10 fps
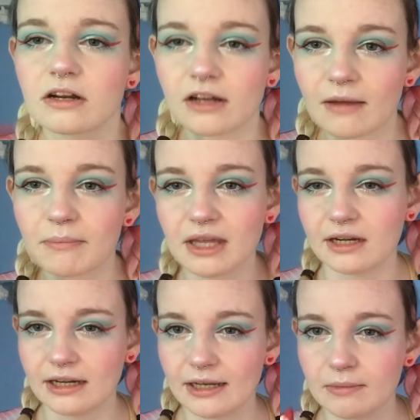you know, like a
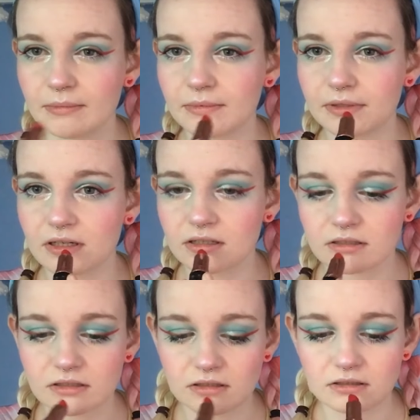bitten lip.
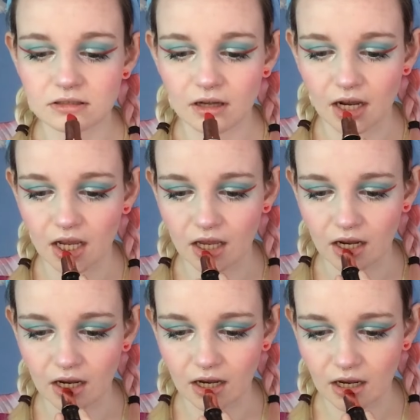So
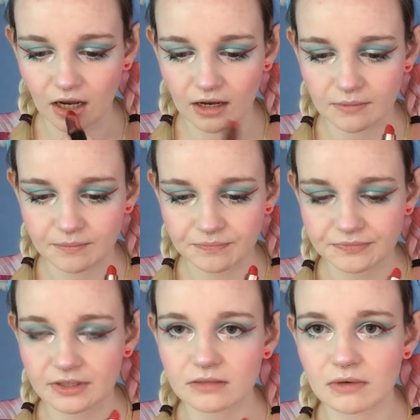
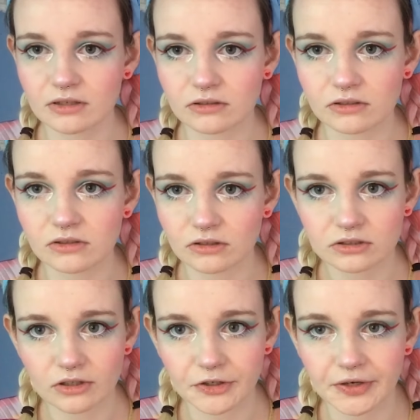this might not look
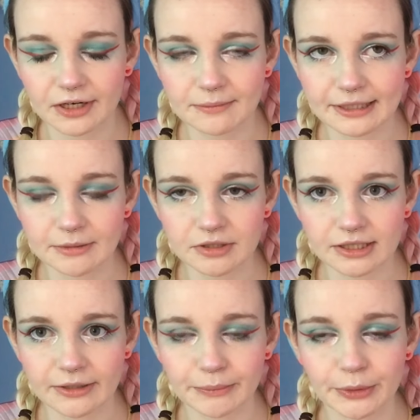so great on my lips right
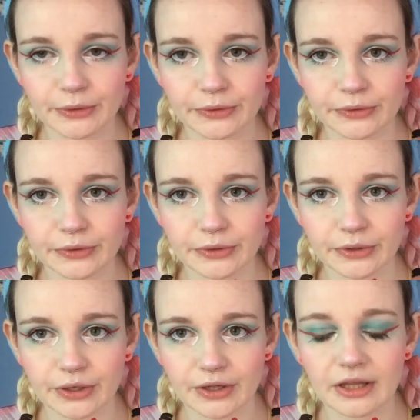now because
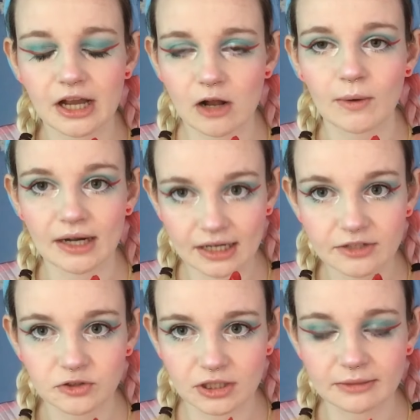they are quite
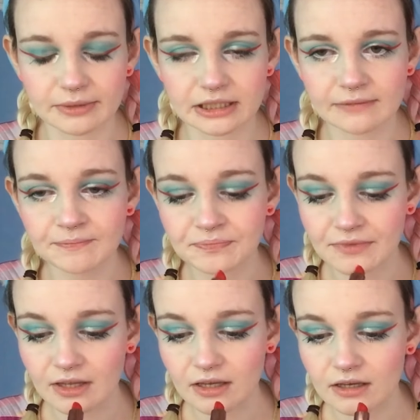literally bitten.
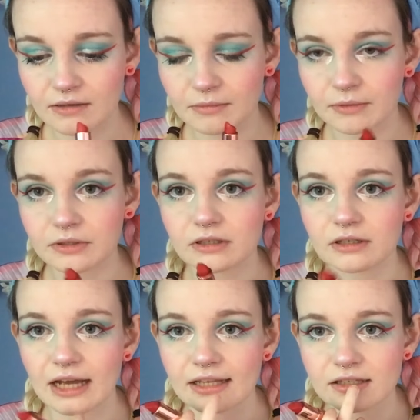I'm just going
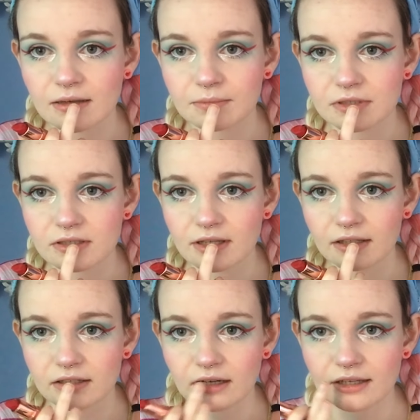to add some to the
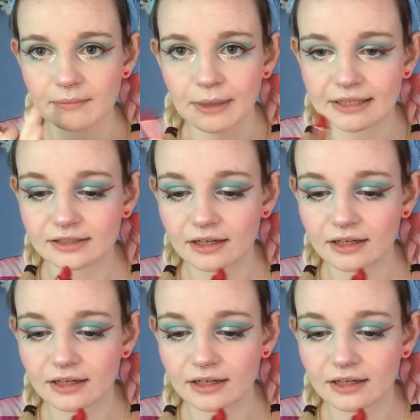centre and then pat it